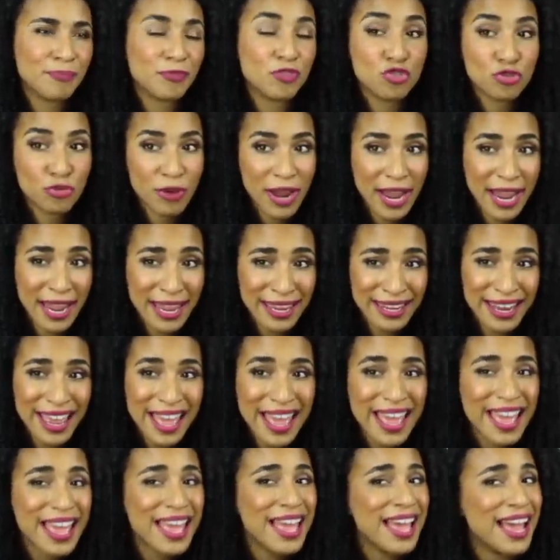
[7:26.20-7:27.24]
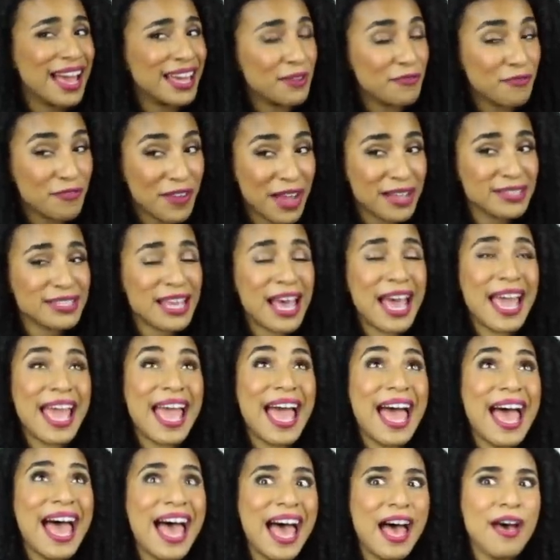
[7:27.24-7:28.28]
drain, and in fact I
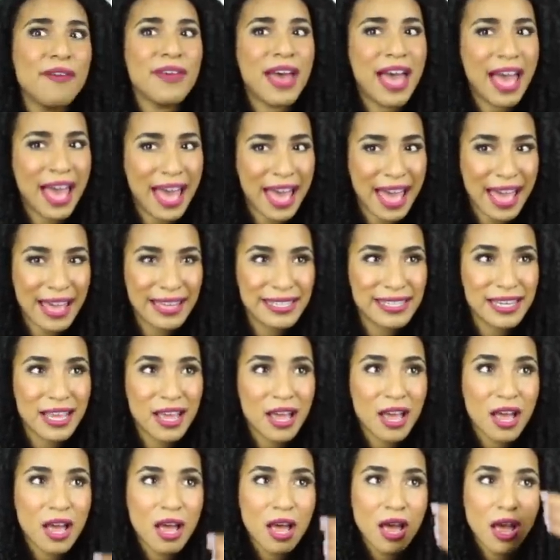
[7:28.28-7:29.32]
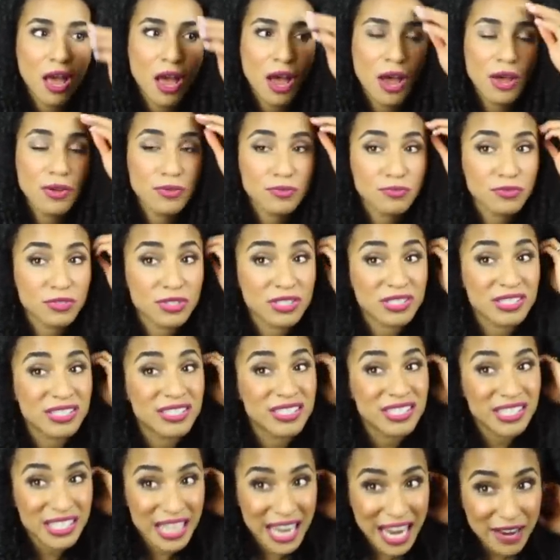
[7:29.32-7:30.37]
have had
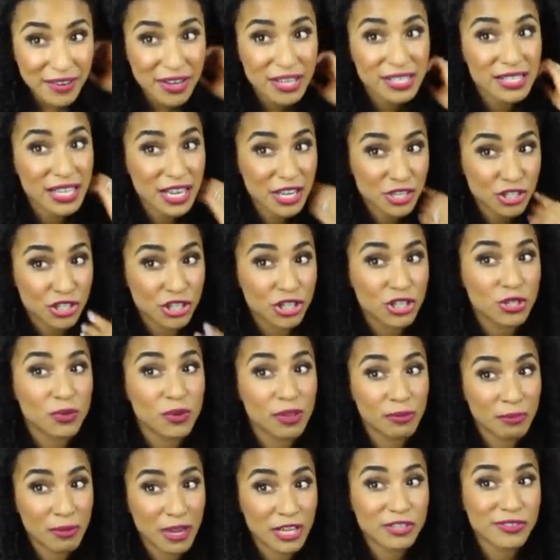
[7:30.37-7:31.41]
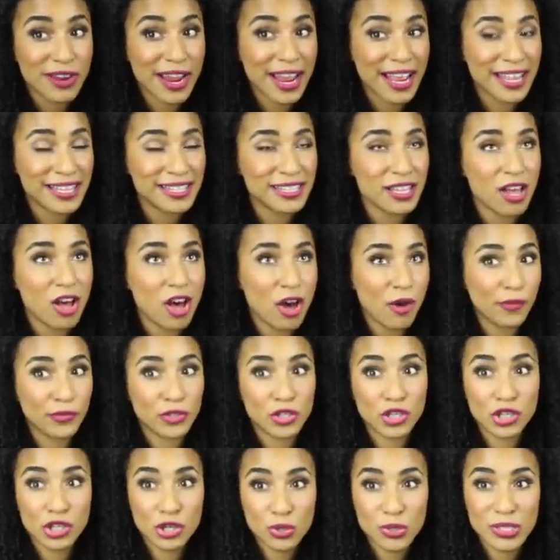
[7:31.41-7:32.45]
serious issues with my drains
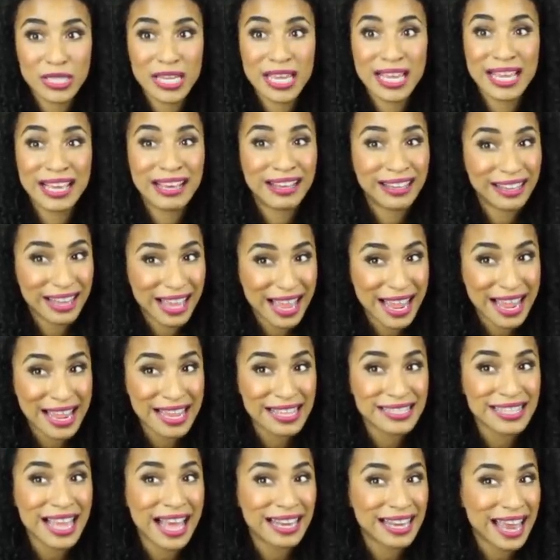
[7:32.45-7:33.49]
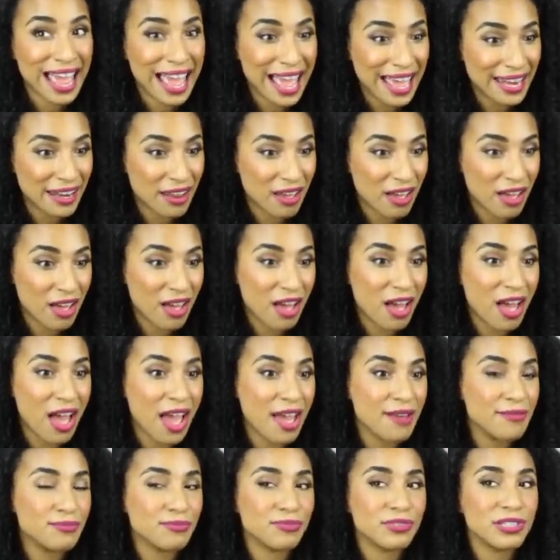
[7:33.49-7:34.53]
after using clays and henna.
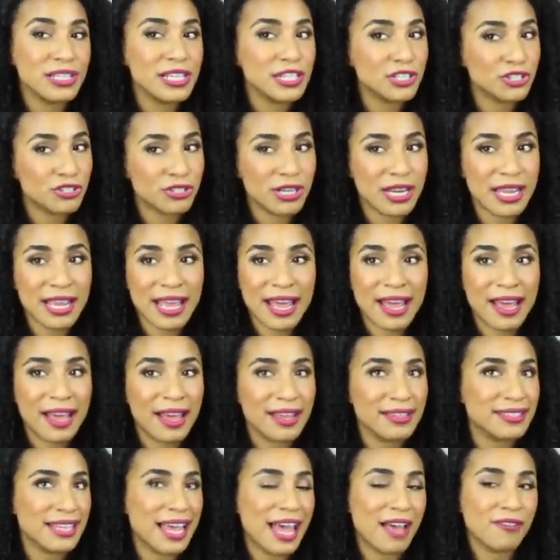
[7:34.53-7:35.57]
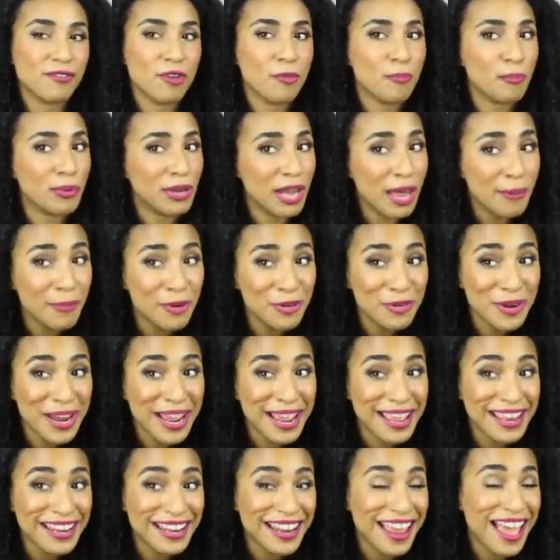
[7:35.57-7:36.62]
I've literally had to have a plumber
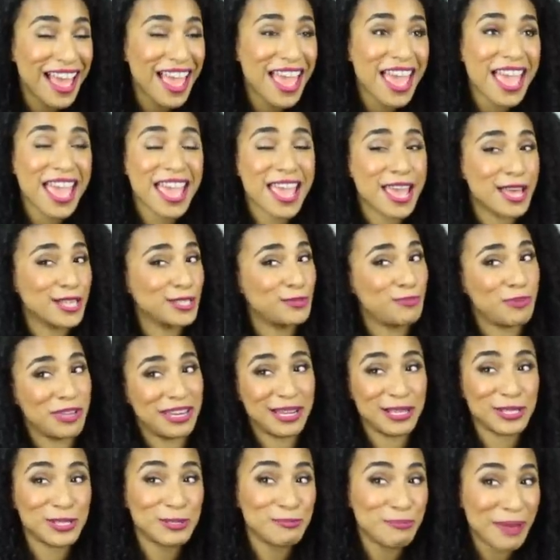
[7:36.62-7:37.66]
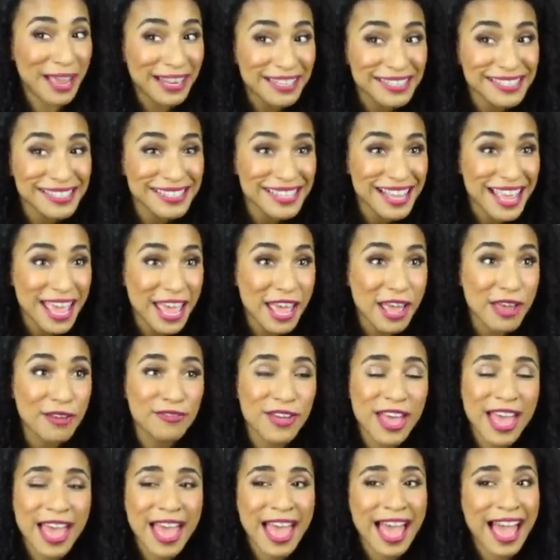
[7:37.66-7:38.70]
in. It has been
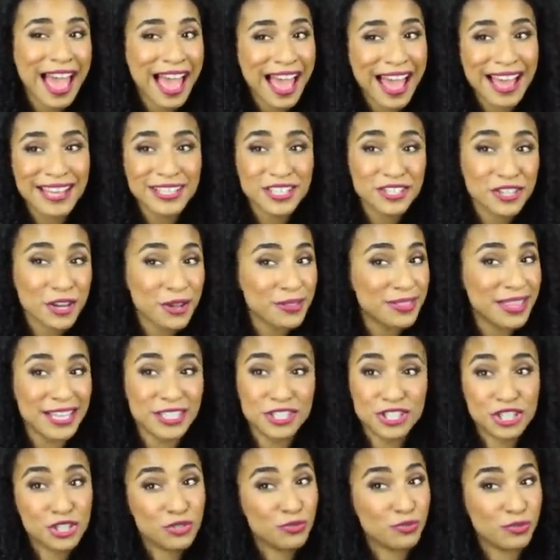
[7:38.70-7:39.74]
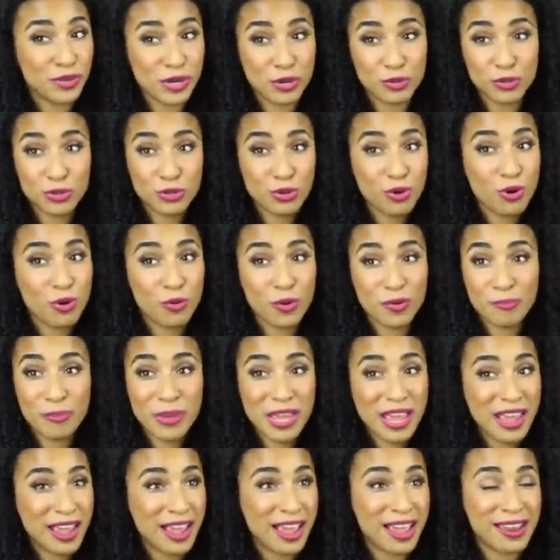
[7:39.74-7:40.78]
expensive, and you know, that's just real talk with
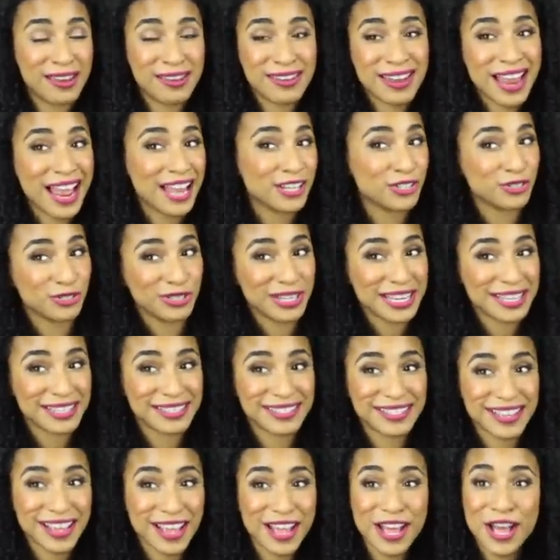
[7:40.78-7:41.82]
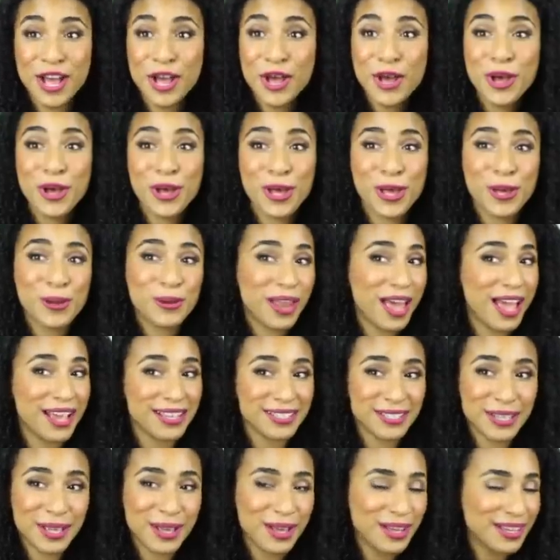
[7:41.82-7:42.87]
being a naturalista who
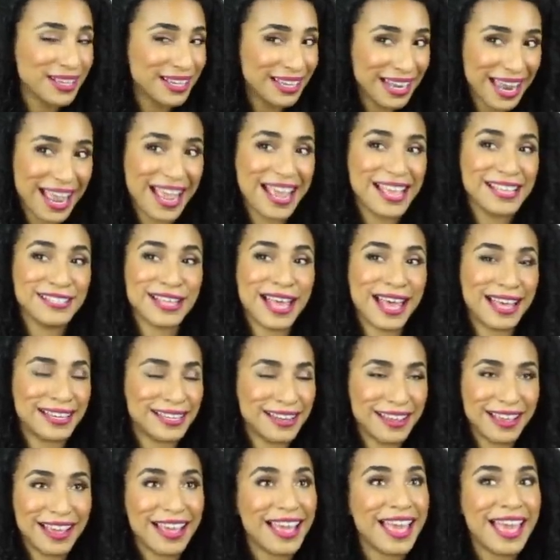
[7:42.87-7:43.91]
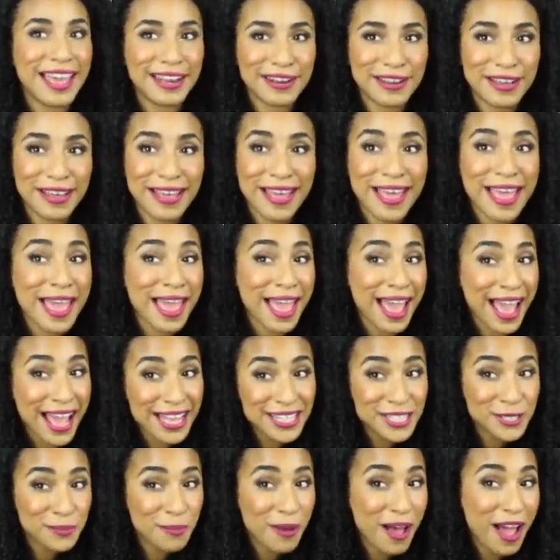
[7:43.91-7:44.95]
likes her clays and her henna.
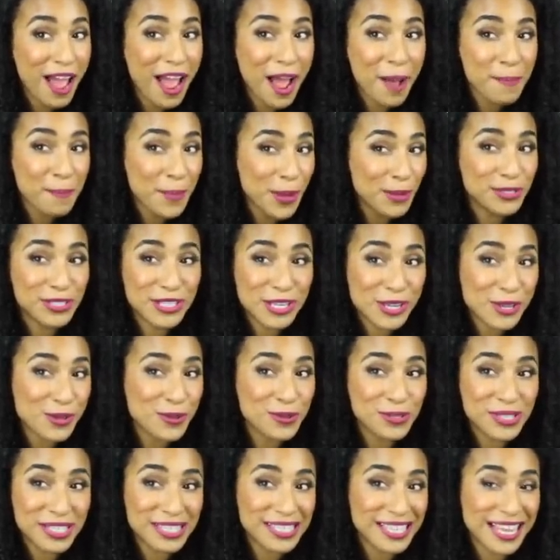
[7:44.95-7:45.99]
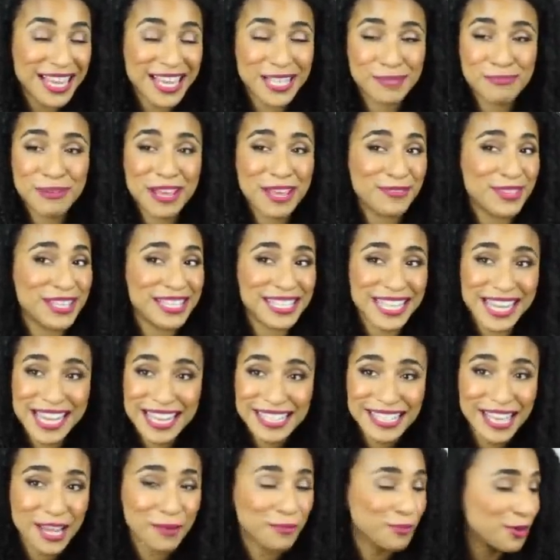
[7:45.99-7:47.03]
Hence why I mostly use the teas. But if the
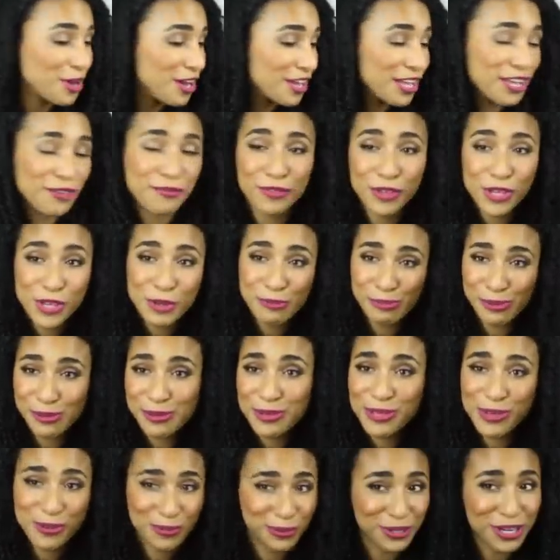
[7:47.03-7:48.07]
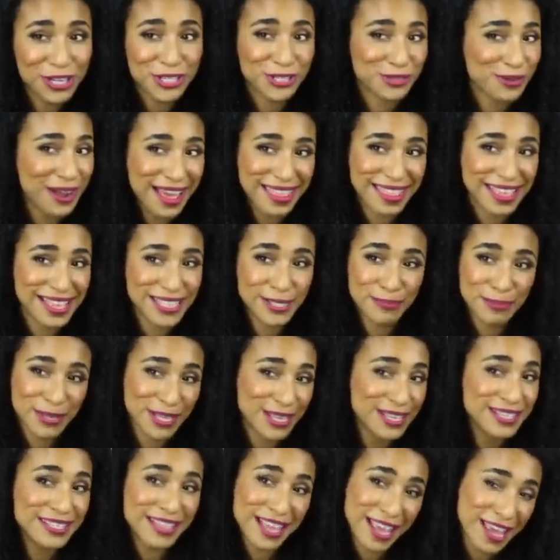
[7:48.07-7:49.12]
teas ain't working for you, boo, you want to try this,
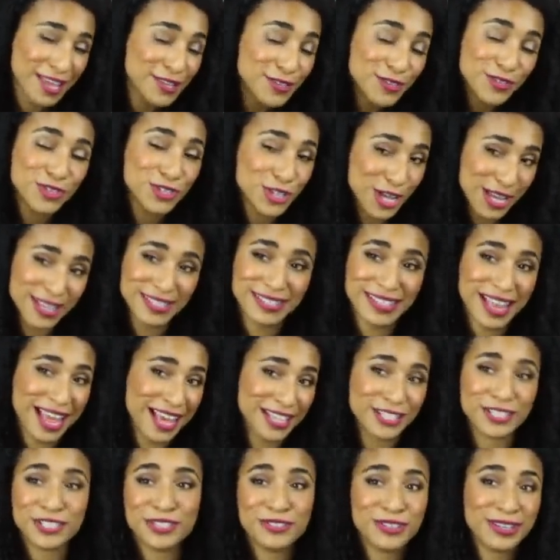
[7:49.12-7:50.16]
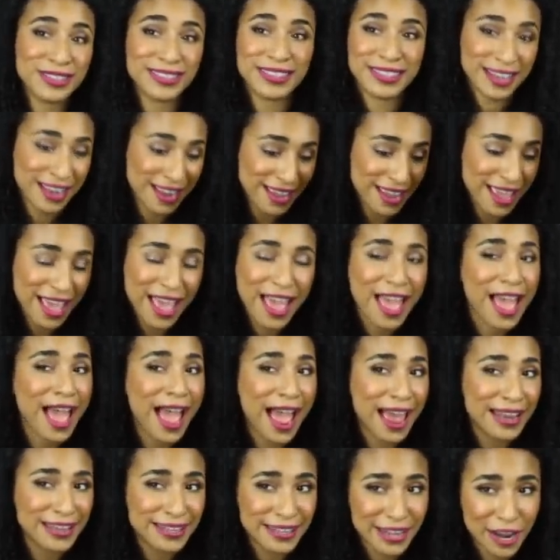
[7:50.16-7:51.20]
because it is just as strengthening
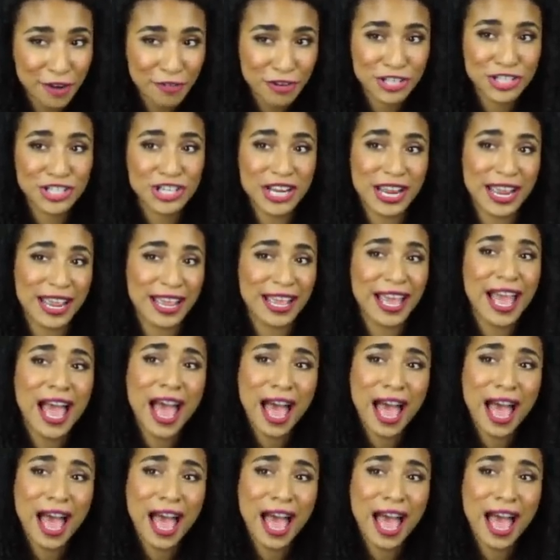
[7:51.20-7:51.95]
and nourishing.